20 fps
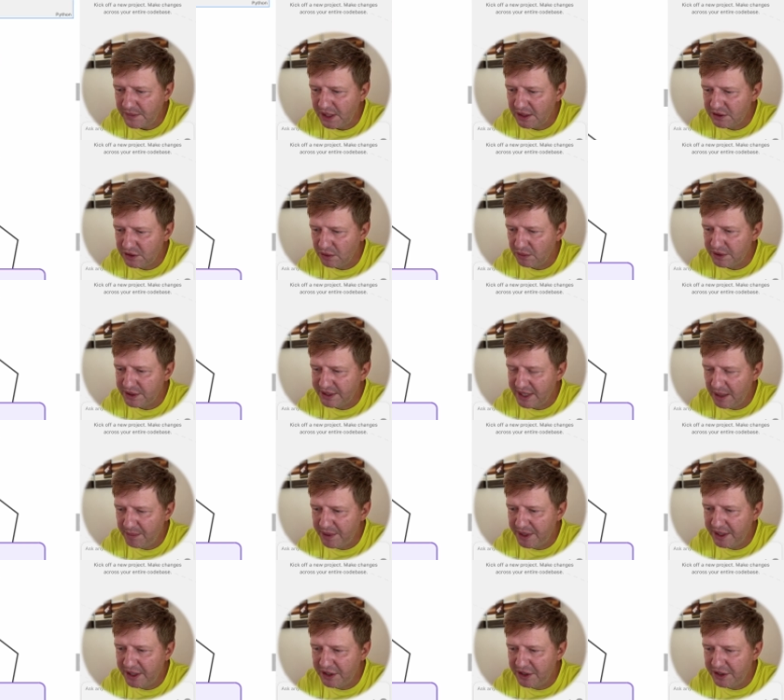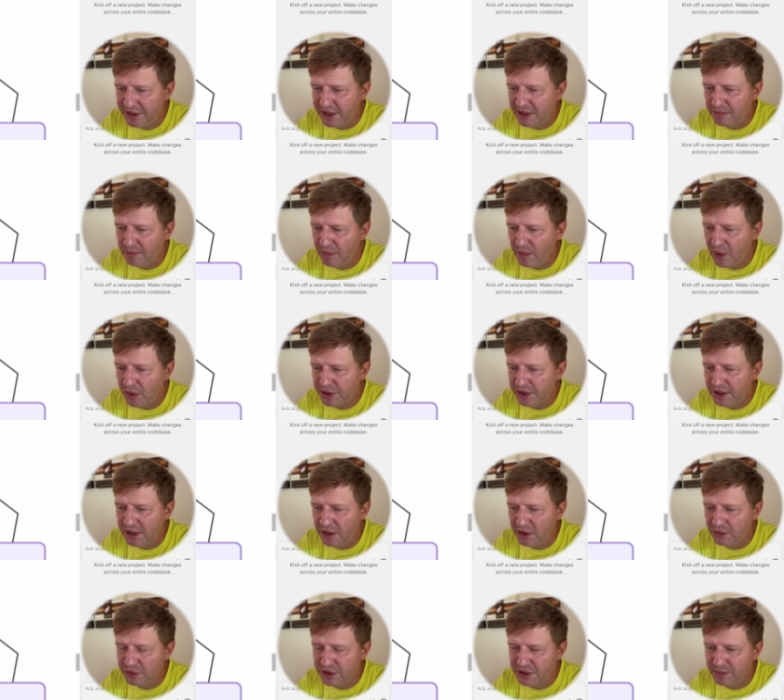So what's happening here, model
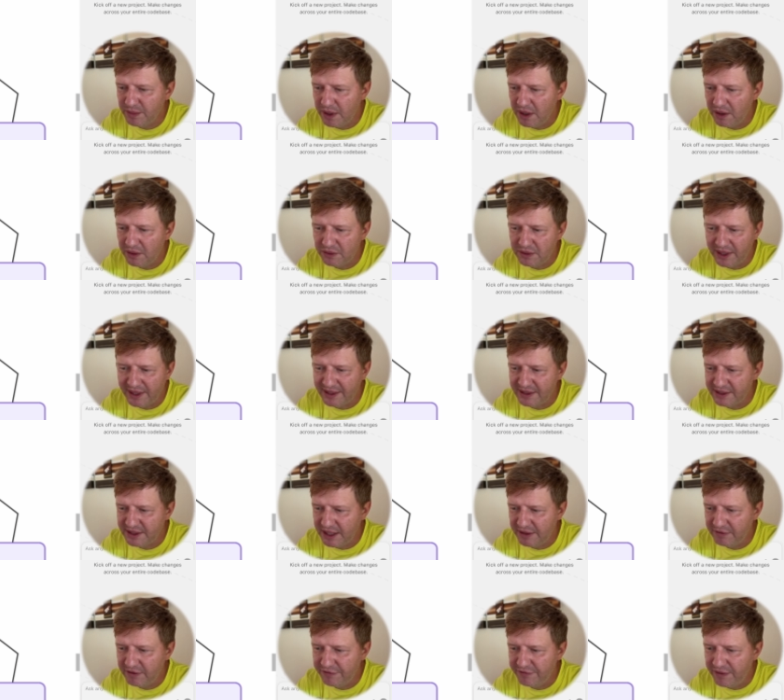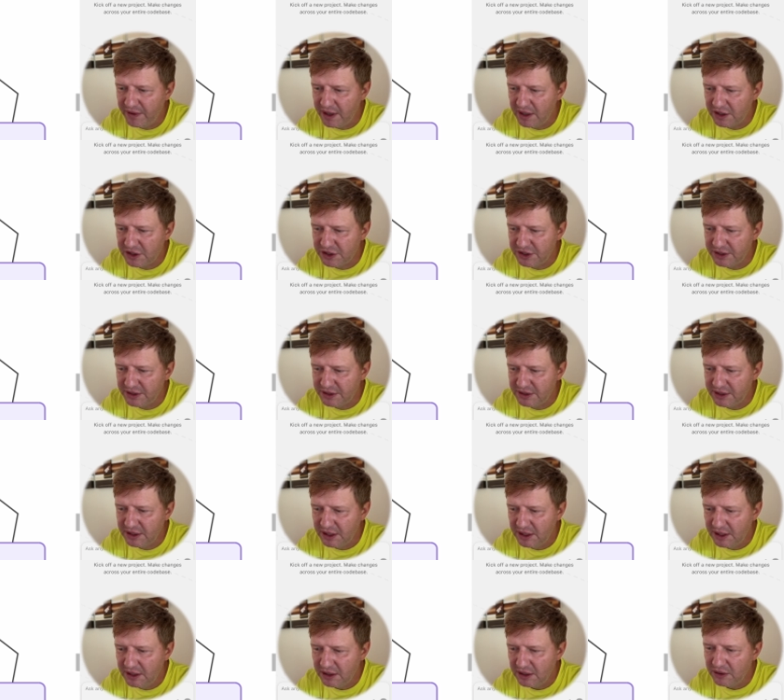knows about like seven functions
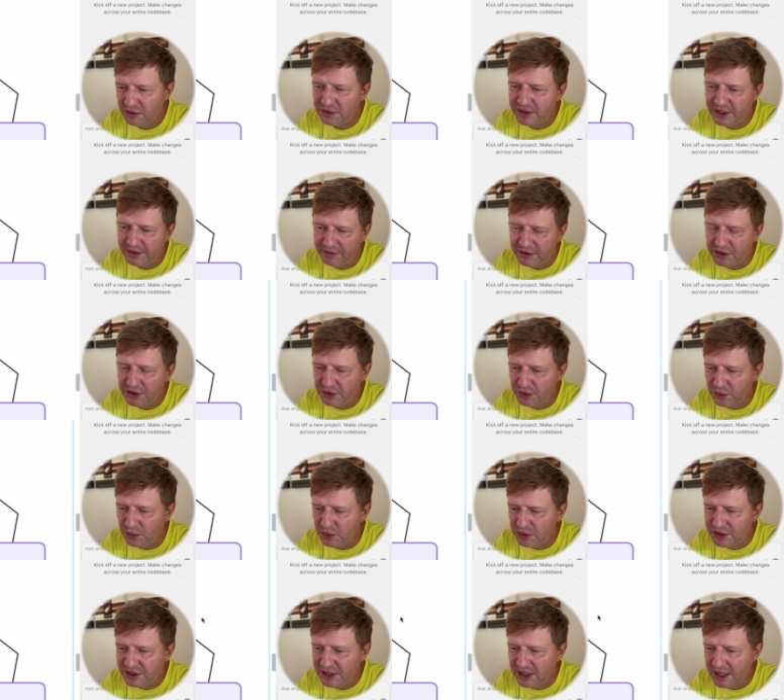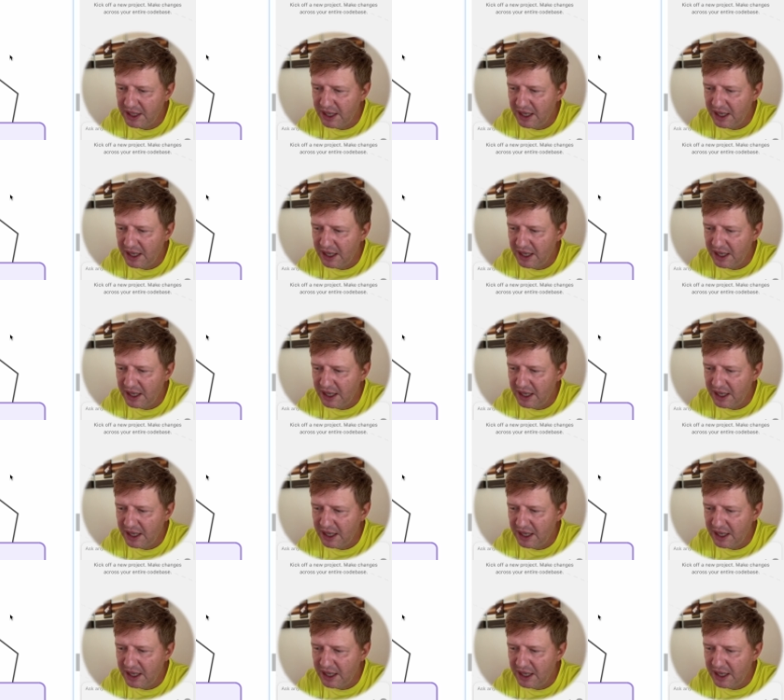or seven tools,